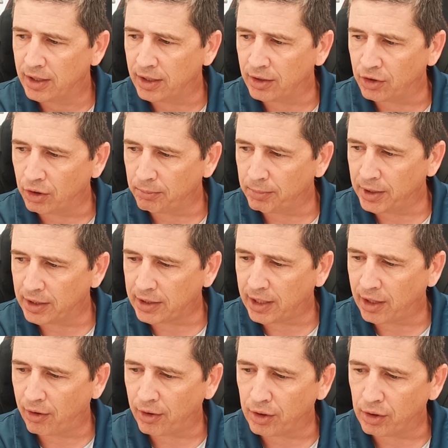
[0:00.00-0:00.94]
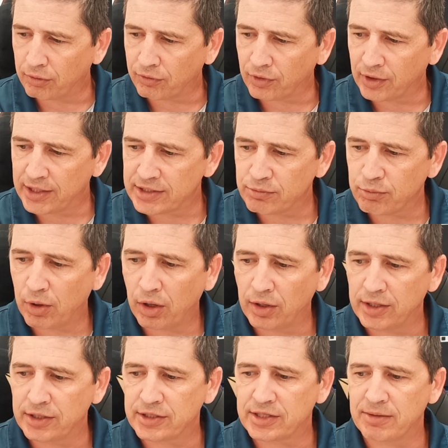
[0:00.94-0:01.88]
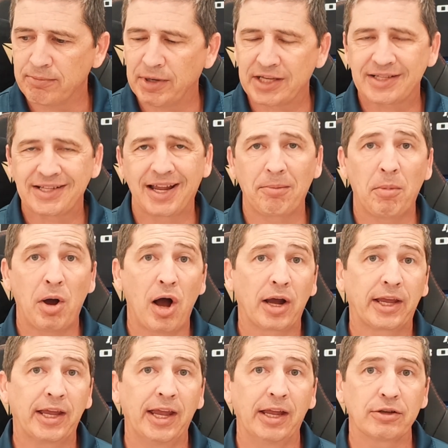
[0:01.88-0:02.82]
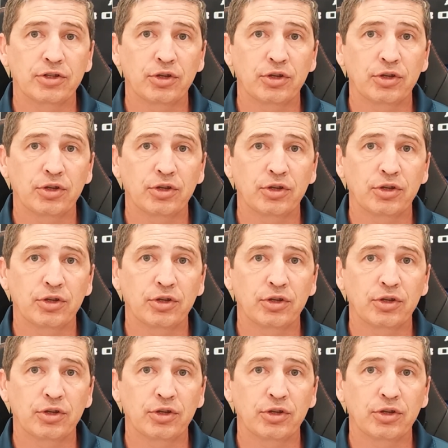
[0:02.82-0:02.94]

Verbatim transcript: and there'll be a carryover, as well as the Mustang Mach-E.